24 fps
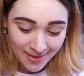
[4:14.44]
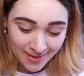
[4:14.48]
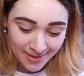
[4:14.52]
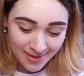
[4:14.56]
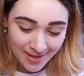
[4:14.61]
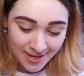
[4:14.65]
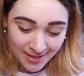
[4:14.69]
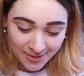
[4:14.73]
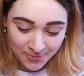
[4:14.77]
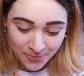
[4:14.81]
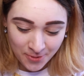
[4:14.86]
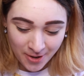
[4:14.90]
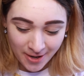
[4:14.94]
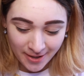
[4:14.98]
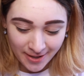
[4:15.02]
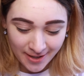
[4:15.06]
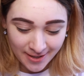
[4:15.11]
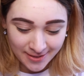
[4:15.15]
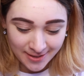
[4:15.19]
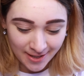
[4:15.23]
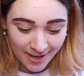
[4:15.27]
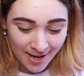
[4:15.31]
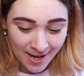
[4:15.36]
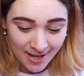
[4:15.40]
this one
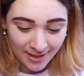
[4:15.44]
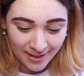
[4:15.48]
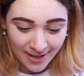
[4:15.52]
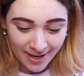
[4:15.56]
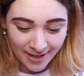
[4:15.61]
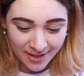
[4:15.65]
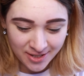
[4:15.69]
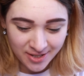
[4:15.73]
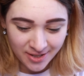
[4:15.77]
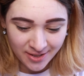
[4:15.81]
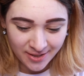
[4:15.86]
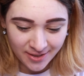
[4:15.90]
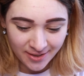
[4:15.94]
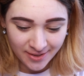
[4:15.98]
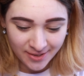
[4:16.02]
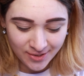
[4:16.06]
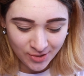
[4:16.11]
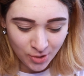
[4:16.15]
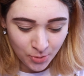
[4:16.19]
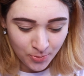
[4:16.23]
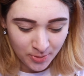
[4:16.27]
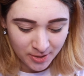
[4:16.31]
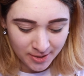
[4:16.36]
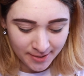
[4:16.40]
is a collection
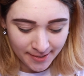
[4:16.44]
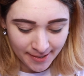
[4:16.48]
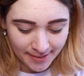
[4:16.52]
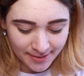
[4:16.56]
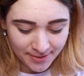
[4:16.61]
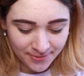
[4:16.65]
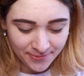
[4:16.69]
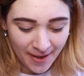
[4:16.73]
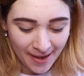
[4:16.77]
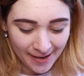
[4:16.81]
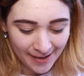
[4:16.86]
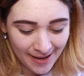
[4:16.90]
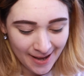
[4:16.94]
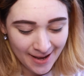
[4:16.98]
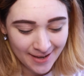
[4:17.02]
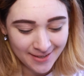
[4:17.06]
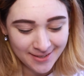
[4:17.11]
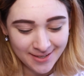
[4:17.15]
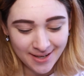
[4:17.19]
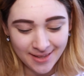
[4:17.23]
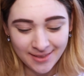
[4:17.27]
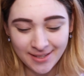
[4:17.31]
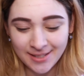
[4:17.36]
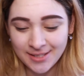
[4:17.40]
super size fat
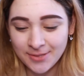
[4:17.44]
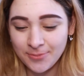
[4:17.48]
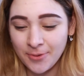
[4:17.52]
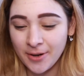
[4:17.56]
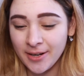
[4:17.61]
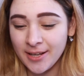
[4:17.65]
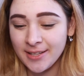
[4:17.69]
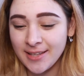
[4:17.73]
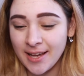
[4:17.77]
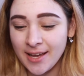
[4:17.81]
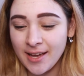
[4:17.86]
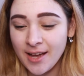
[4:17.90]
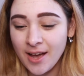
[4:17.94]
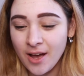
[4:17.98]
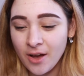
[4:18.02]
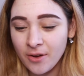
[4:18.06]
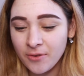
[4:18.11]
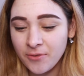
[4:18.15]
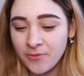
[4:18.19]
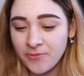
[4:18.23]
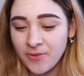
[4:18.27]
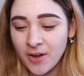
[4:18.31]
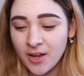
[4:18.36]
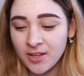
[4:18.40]
lash, and this one is a
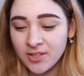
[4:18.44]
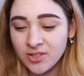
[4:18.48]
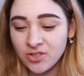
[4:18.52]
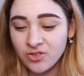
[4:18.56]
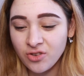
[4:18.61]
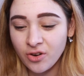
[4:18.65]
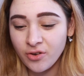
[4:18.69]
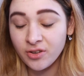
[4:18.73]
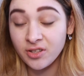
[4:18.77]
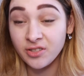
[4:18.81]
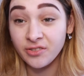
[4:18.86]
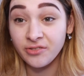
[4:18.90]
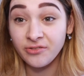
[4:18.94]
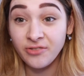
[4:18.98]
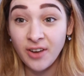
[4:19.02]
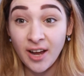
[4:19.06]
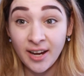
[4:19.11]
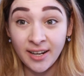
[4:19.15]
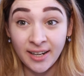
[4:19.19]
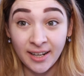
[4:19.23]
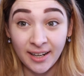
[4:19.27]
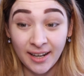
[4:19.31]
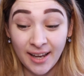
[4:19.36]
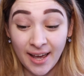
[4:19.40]
fast stroke
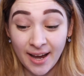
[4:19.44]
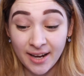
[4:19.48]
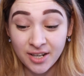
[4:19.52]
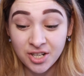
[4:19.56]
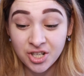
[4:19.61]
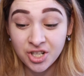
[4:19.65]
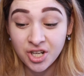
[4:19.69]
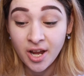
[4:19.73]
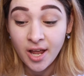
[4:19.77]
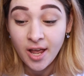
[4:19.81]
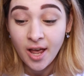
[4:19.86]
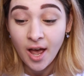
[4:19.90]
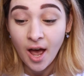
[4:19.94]
defining lash.